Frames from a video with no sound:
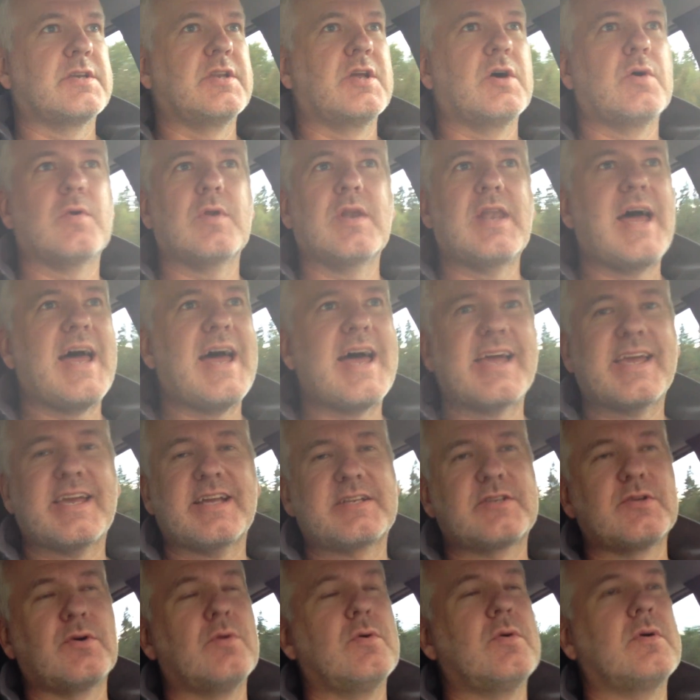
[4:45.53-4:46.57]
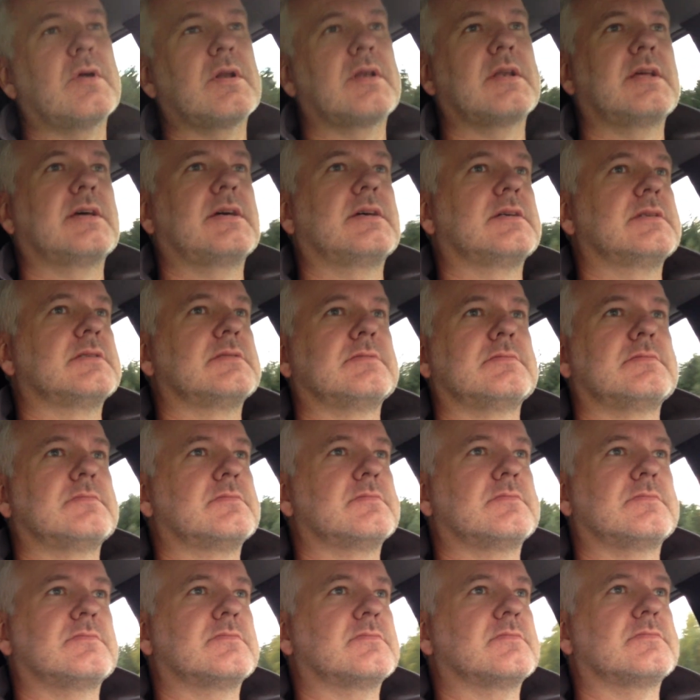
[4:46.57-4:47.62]
no lag at all.
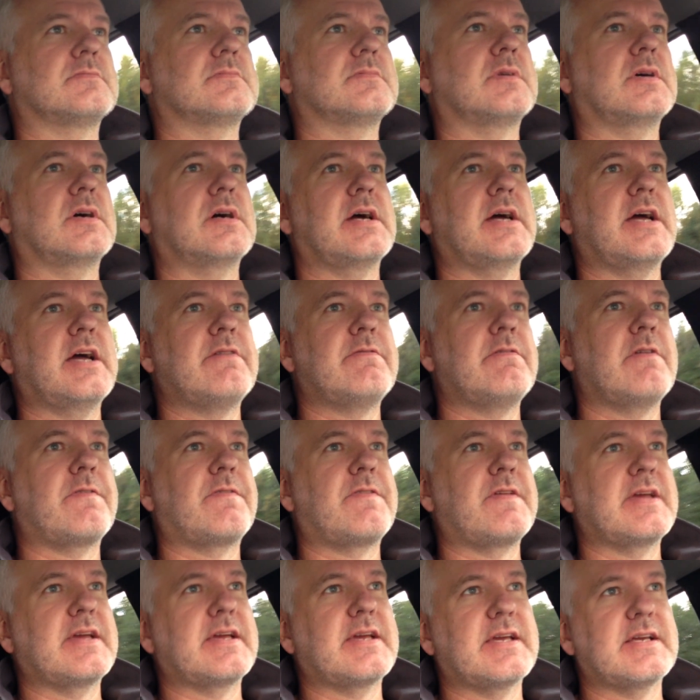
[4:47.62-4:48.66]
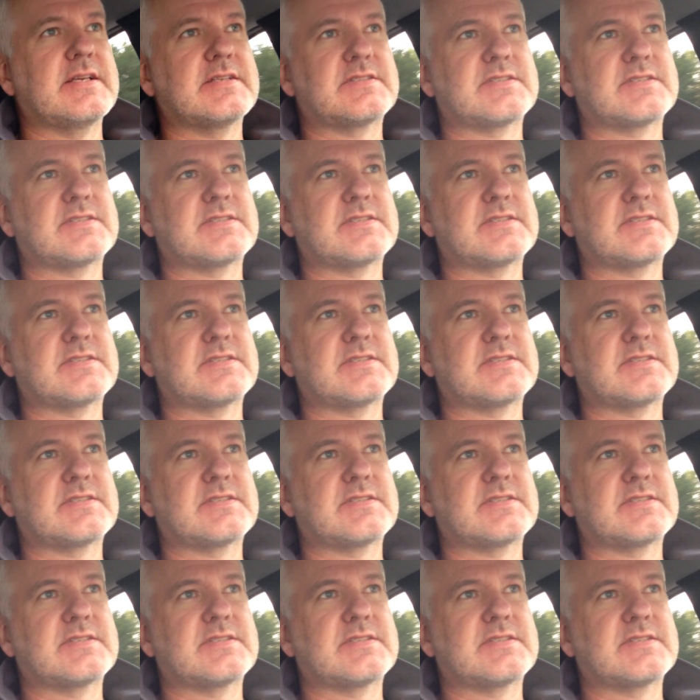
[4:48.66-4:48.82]
Everything